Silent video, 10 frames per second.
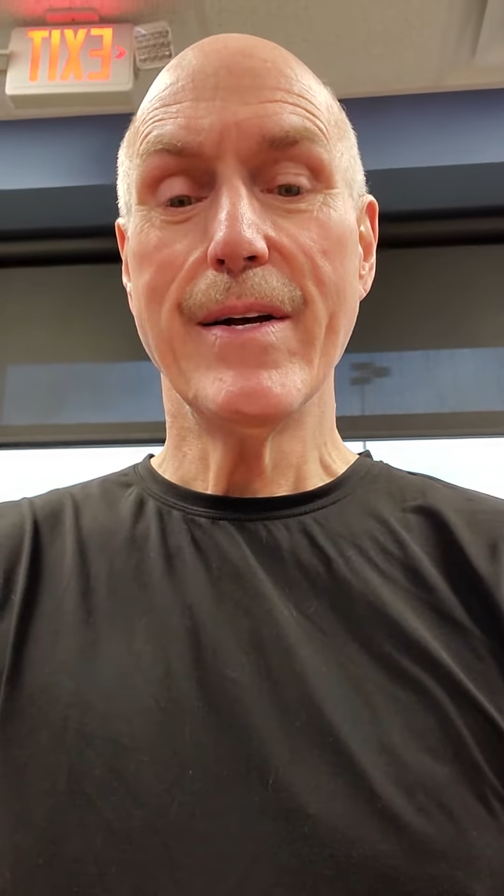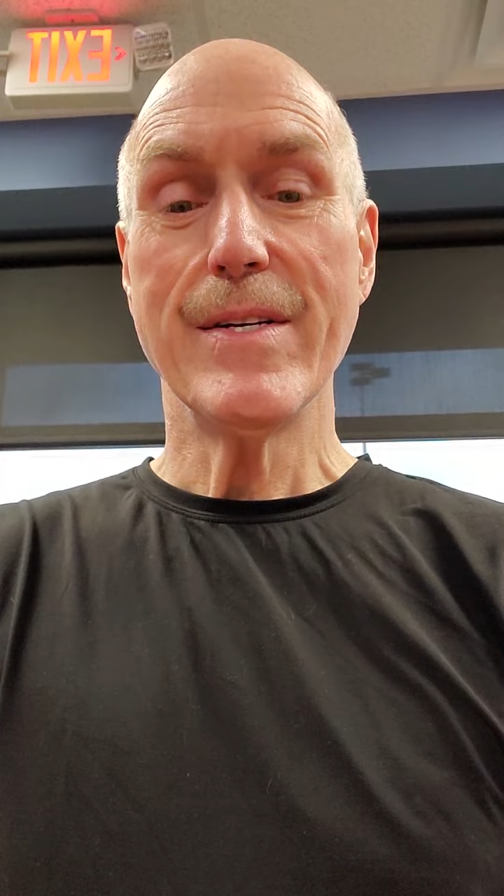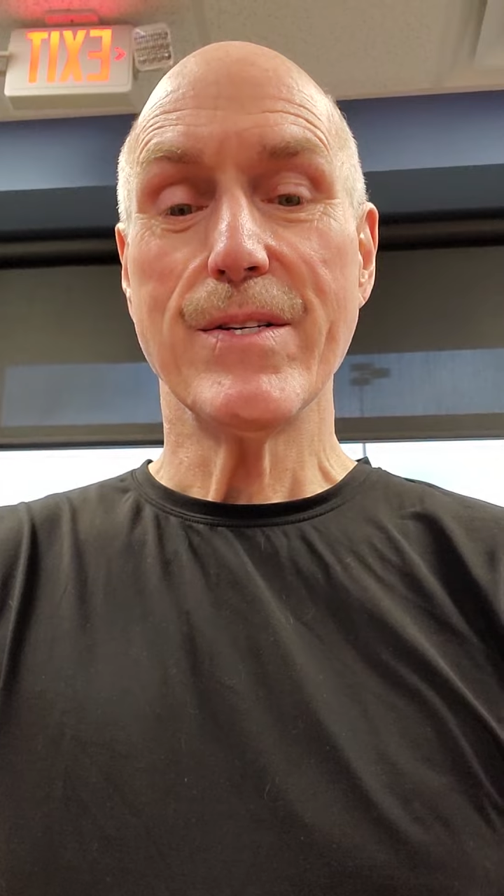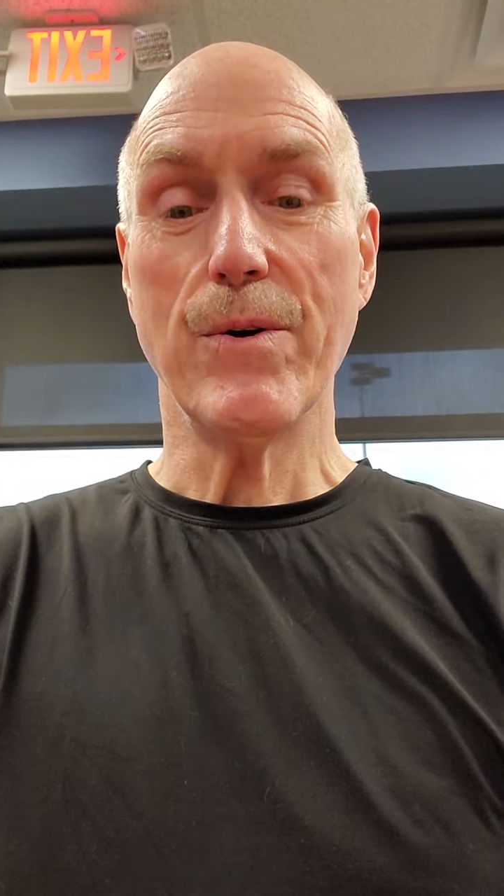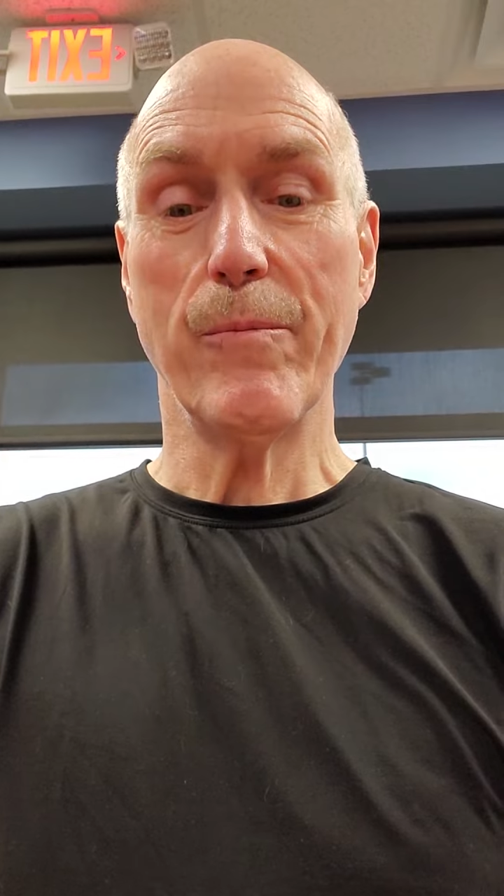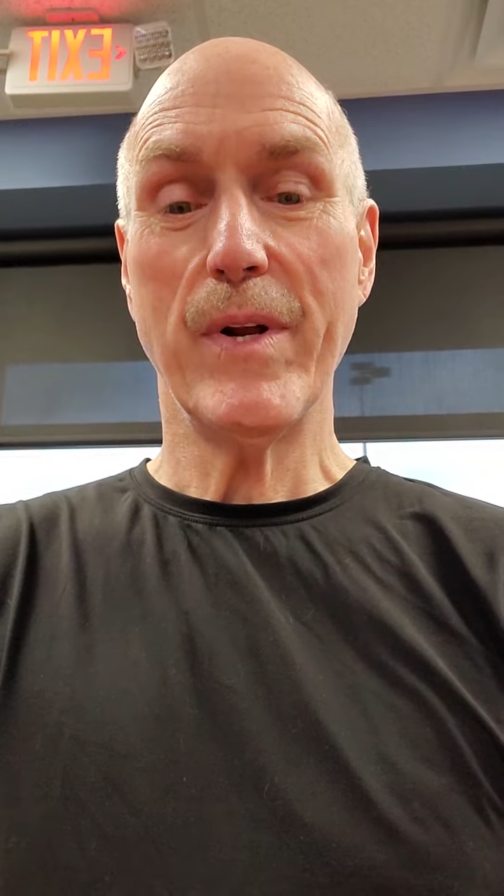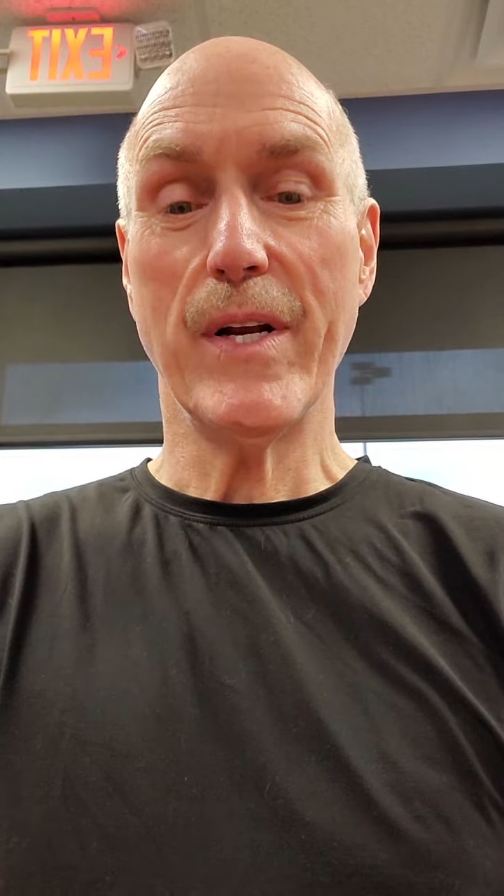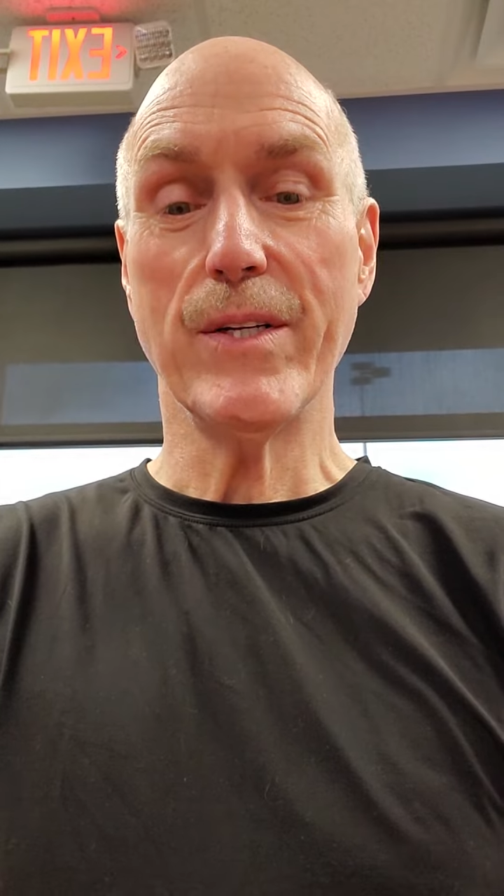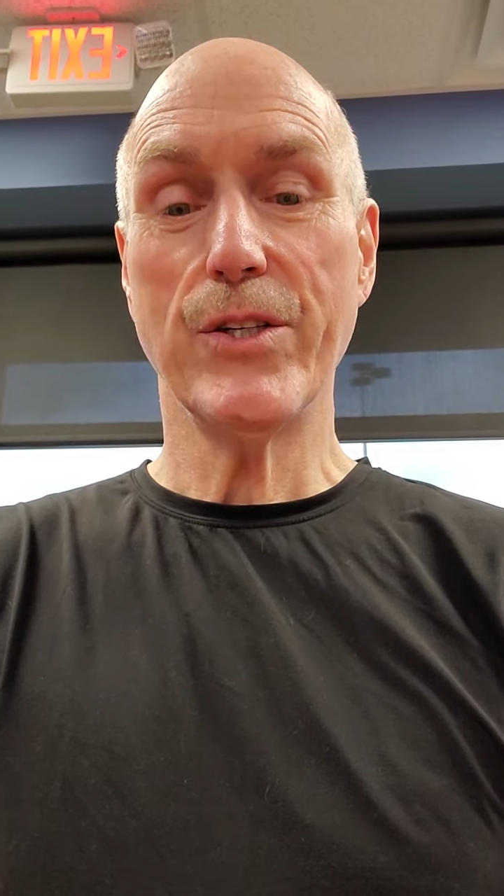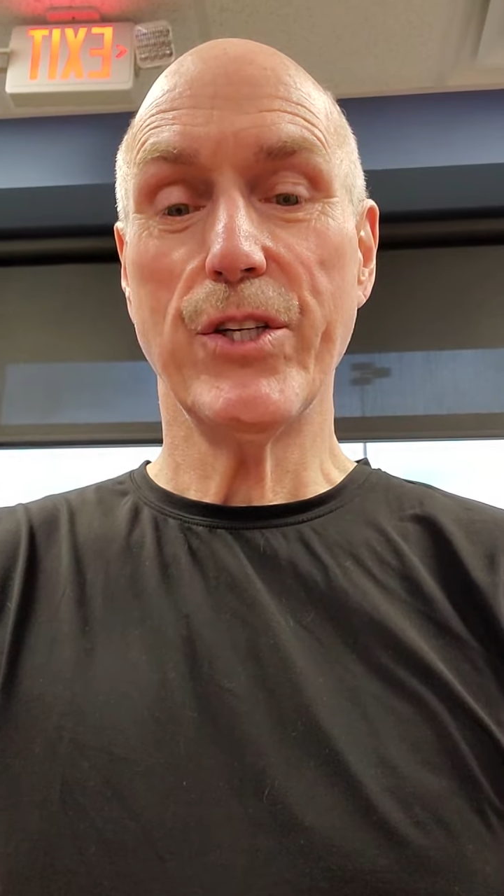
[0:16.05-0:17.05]
So I'm going to
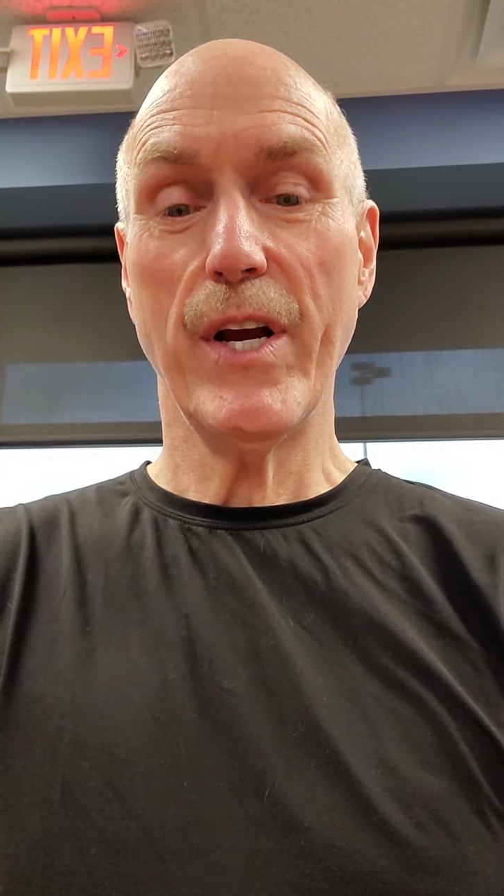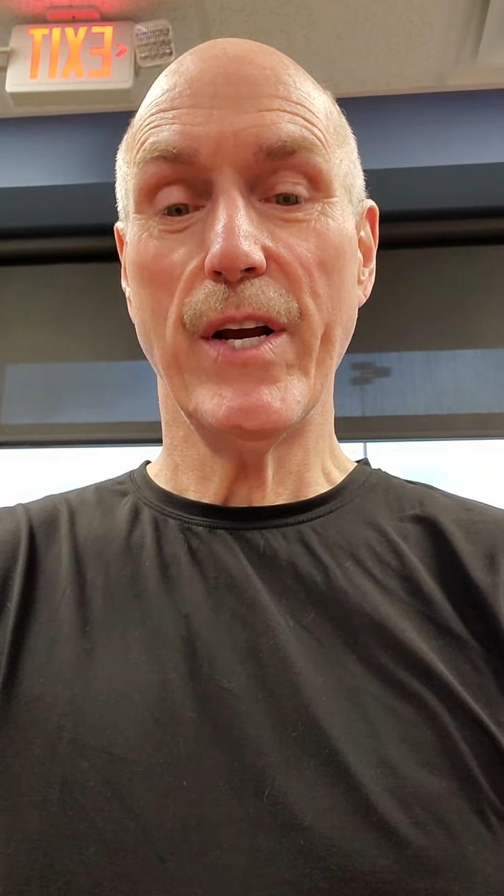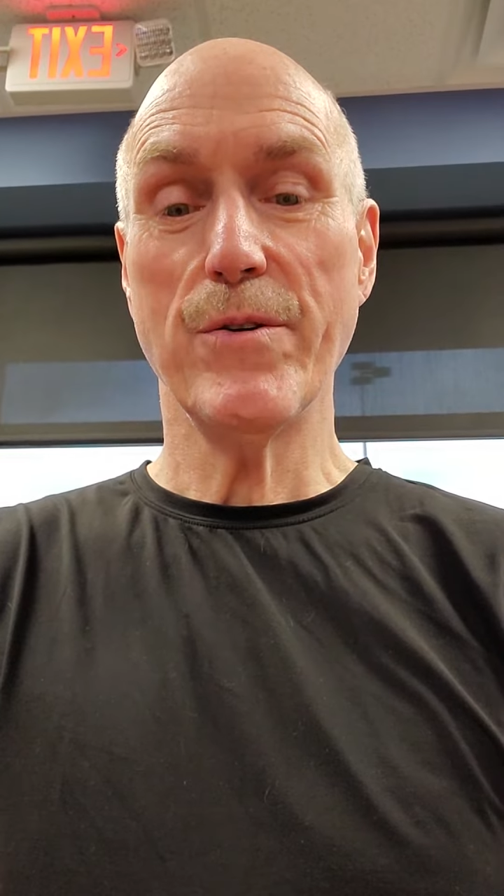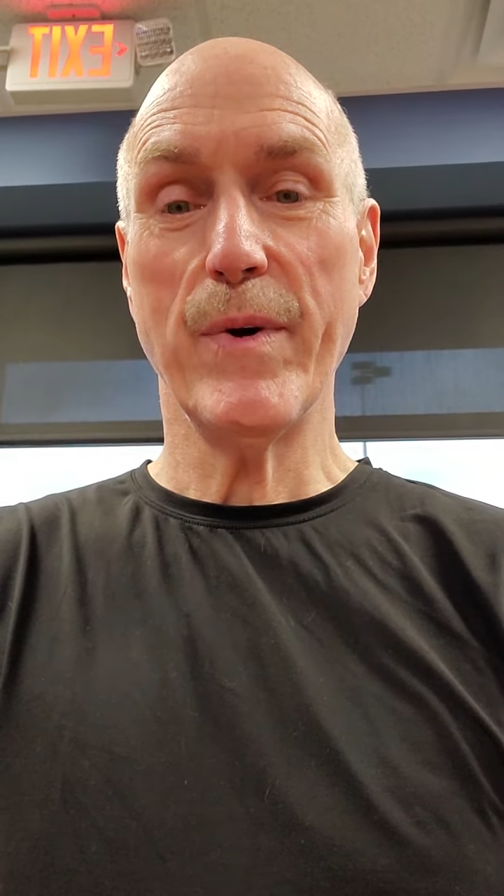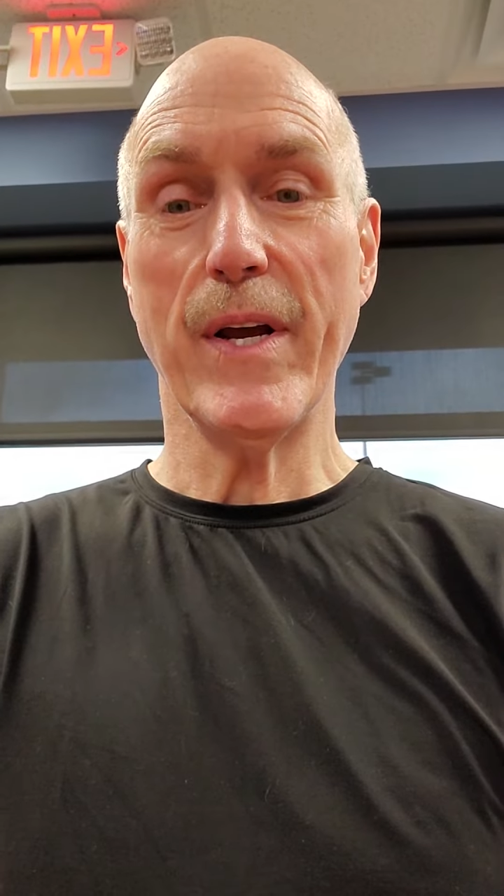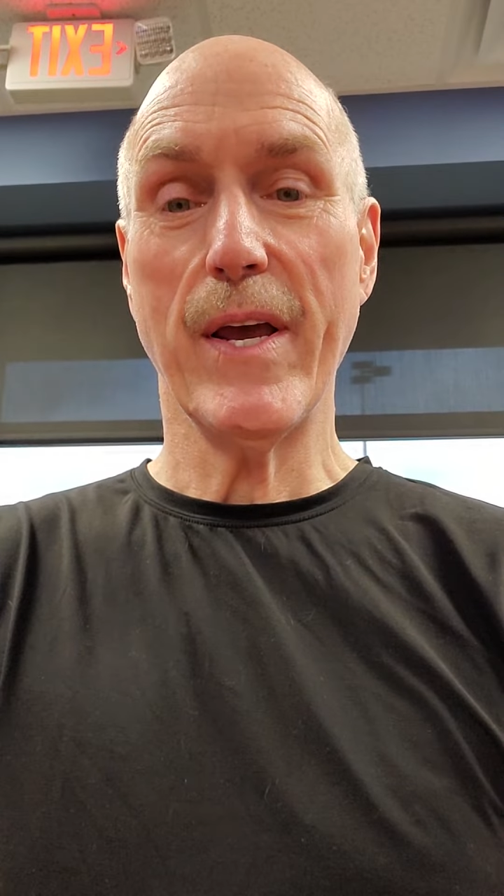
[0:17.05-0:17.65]
change my